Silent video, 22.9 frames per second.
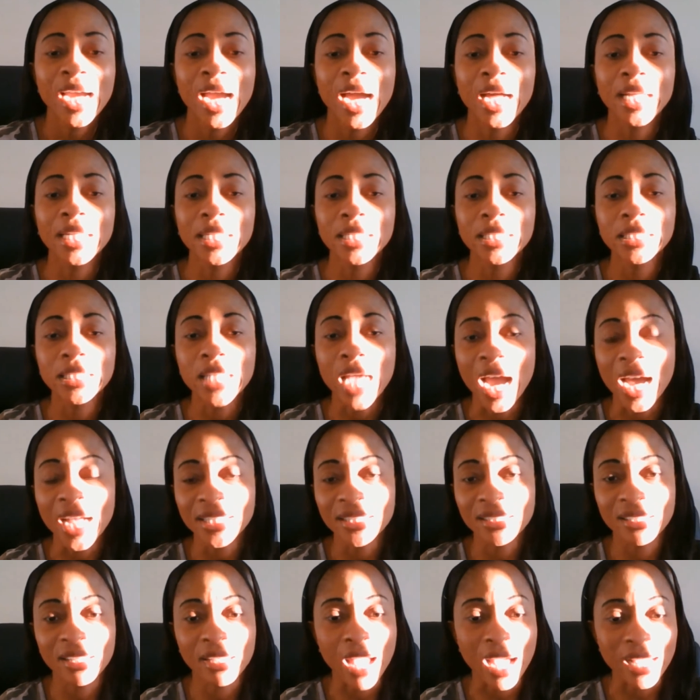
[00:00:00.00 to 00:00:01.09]
and in
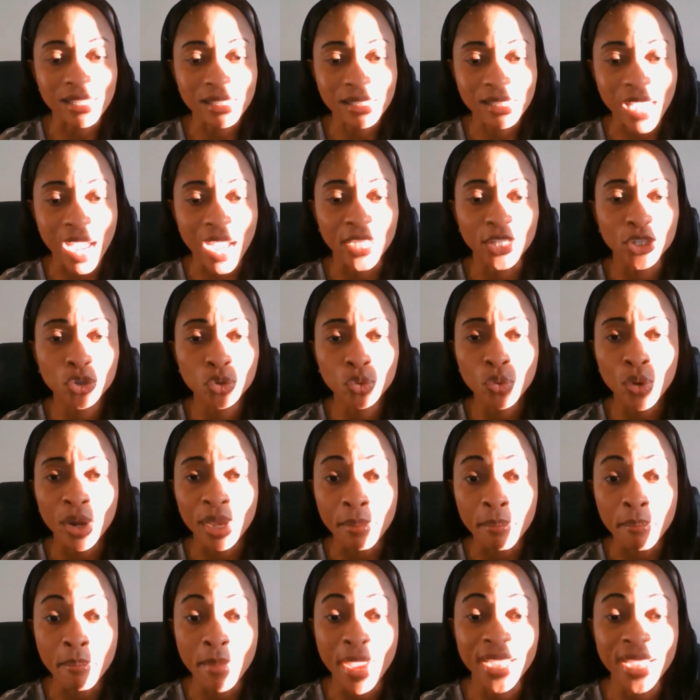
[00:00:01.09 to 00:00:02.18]
that they assign you
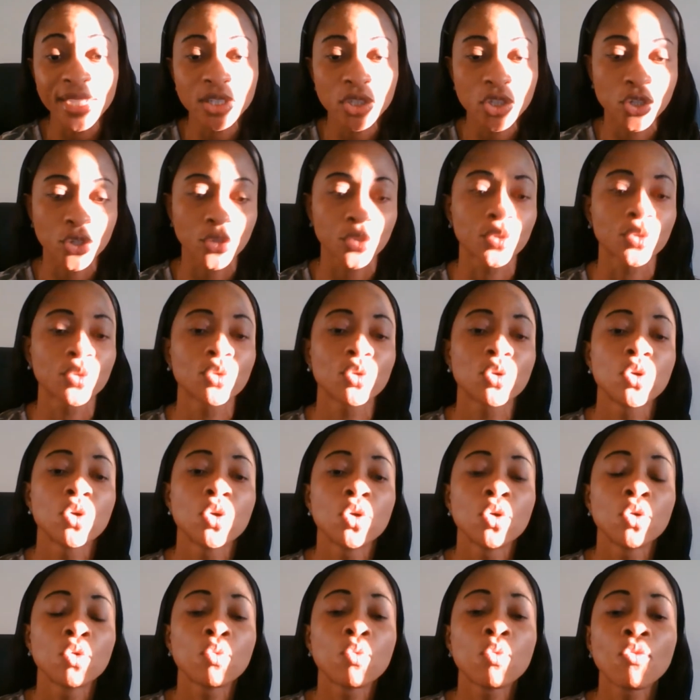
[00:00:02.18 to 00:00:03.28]
a mentor
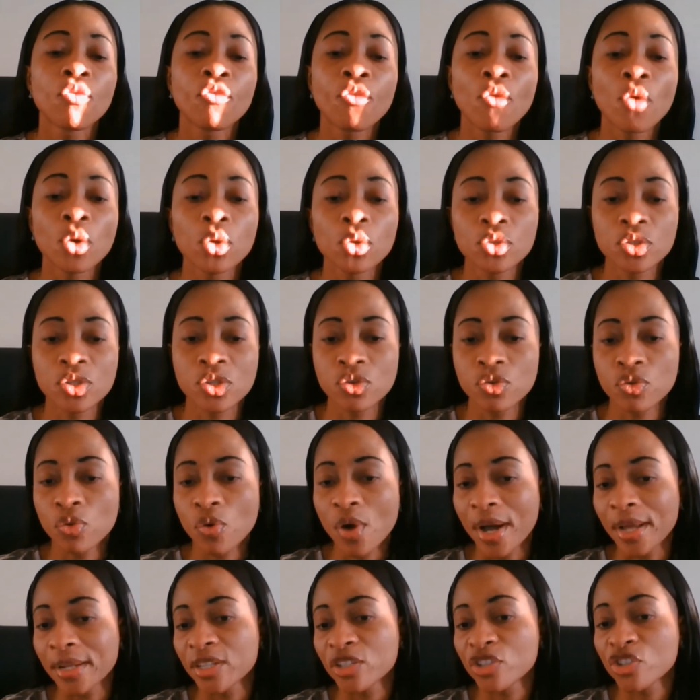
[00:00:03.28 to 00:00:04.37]
who follows
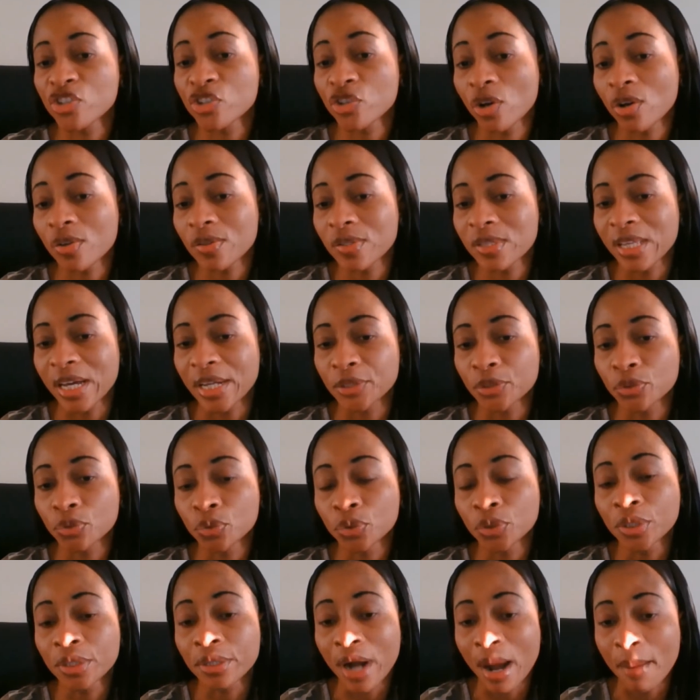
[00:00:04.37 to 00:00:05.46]
you and ensures that
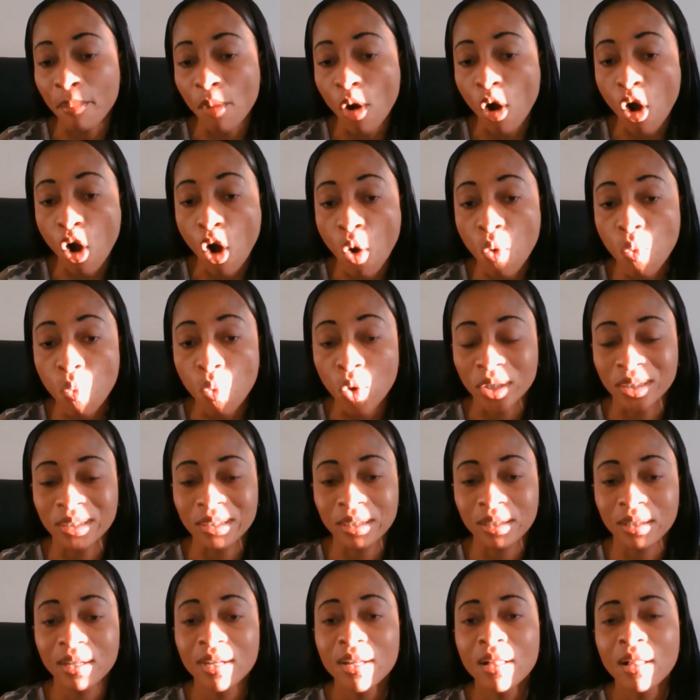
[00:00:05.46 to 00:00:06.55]
you grab all
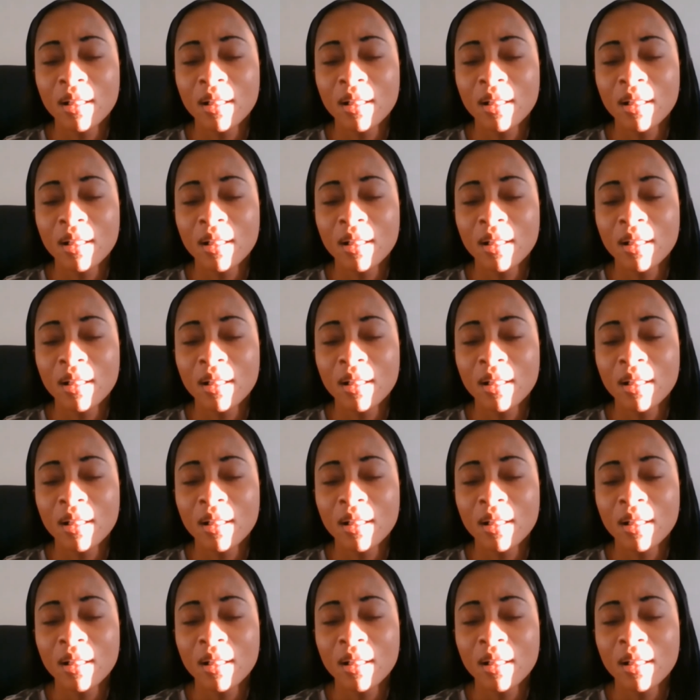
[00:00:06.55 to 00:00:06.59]
what